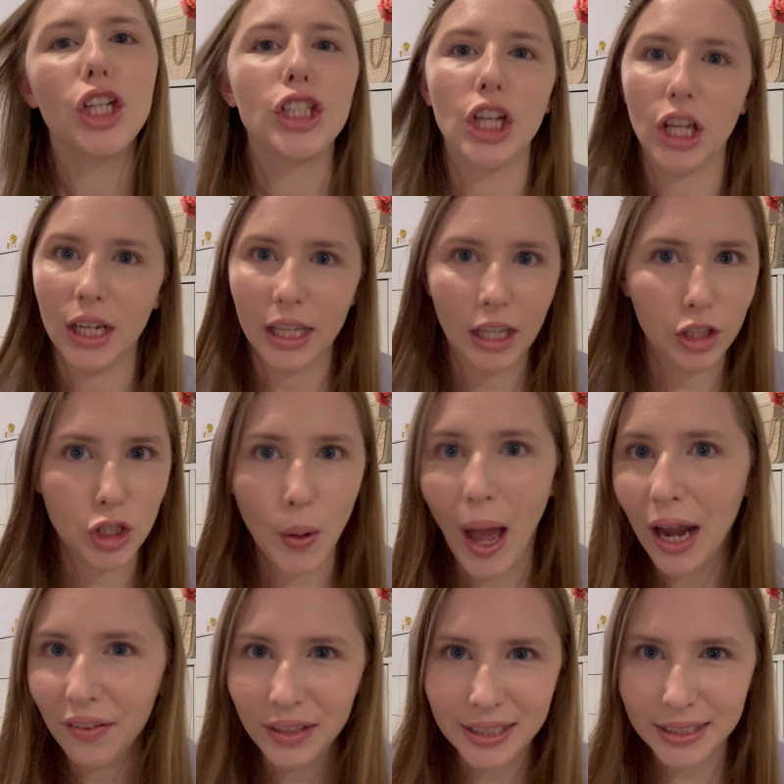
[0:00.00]
She's gonna get you
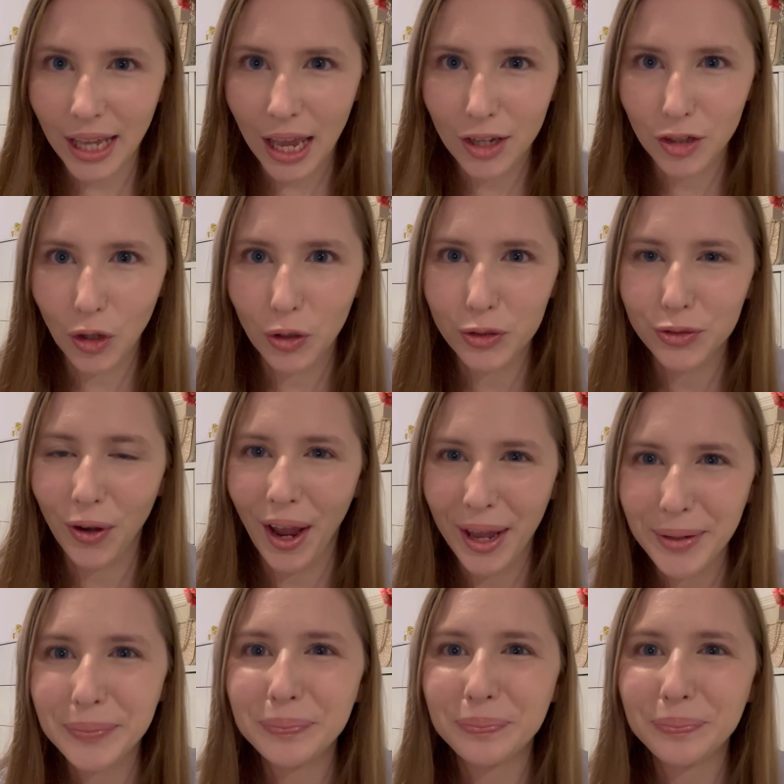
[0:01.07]
out of the scandals, right?